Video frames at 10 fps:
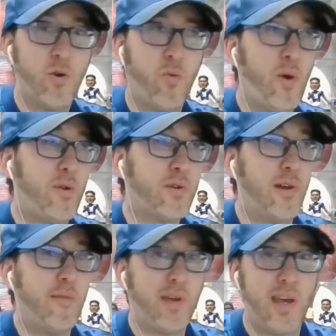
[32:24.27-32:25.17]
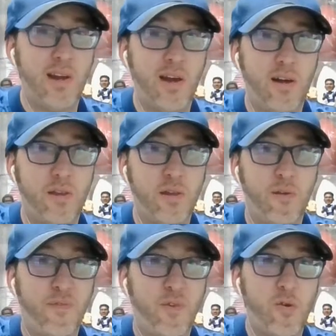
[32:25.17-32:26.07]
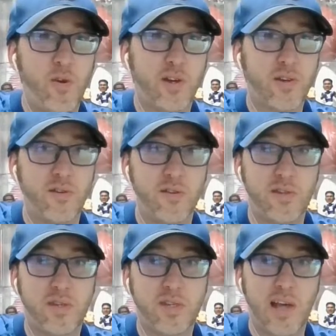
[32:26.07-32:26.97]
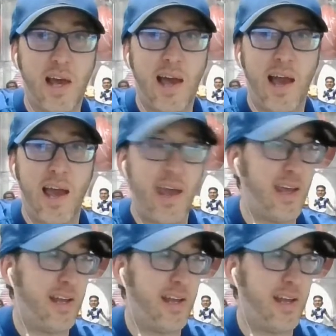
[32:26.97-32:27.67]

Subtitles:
Welcome in on the vertical side.